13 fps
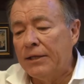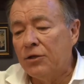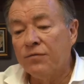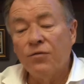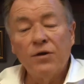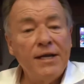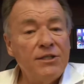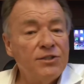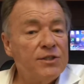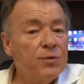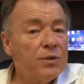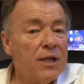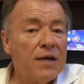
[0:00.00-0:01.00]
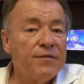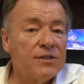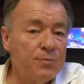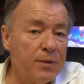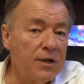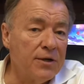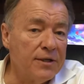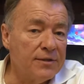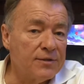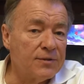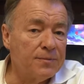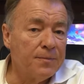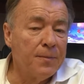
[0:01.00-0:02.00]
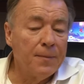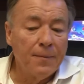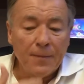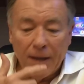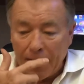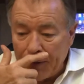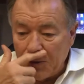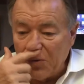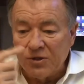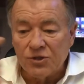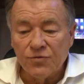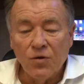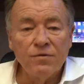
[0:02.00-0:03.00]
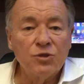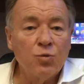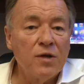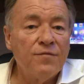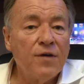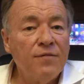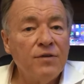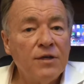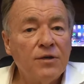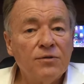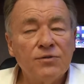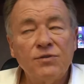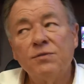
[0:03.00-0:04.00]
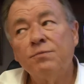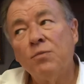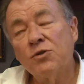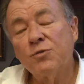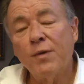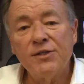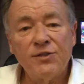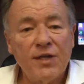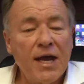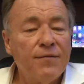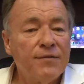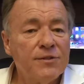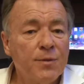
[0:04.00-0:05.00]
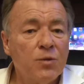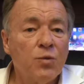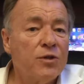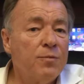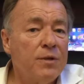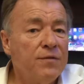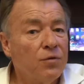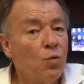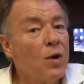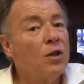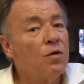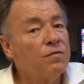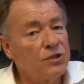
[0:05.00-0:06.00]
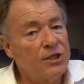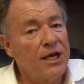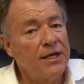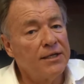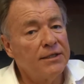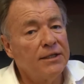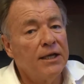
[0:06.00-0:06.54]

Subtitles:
Look for an agency with a lot of experience. I've been doing this for over 25 years. Most of my staff has been with me for well over 10.